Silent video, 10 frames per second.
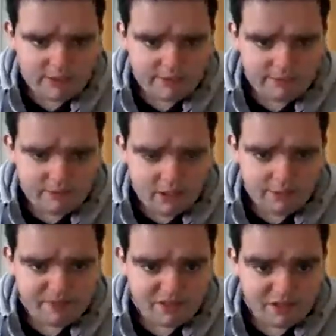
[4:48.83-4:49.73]

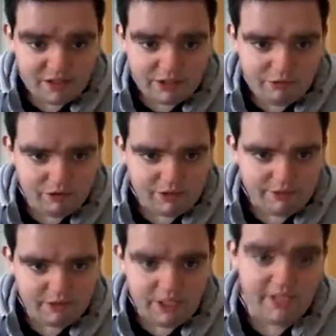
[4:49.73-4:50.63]
you
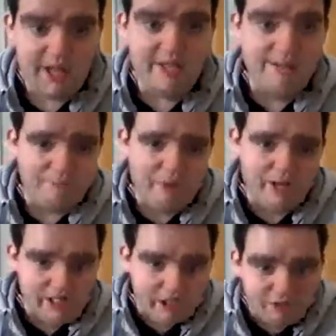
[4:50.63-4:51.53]
won't even like.
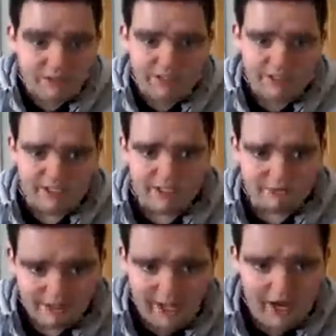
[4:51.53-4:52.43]
I barely notice it
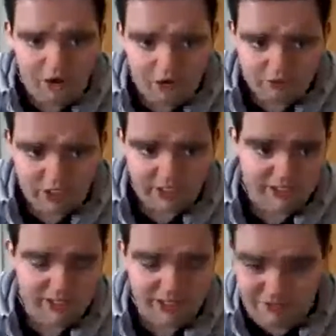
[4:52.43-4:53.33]
even now.
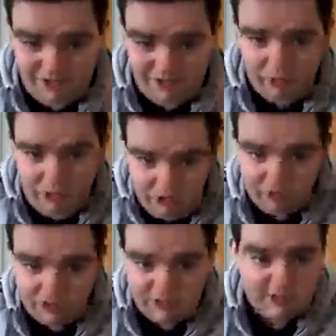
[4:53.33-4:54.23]
Like I only
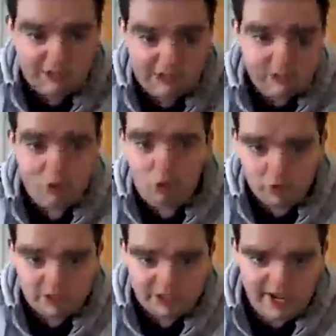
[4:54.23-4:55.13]
notice it because I know
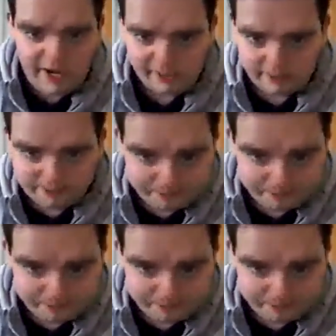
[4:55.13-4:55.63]
it's there.